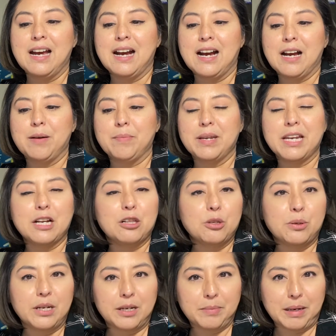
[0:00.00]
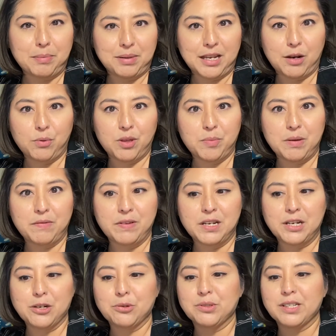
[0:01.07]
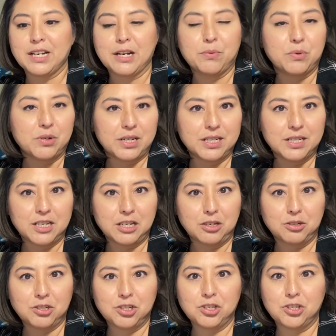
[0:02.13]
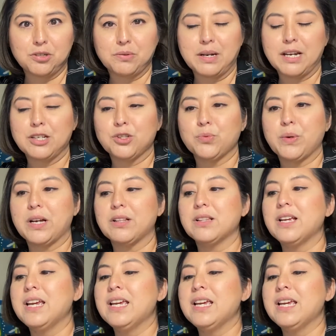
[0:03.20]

including my Plan With Me videos that I will continue to do as well.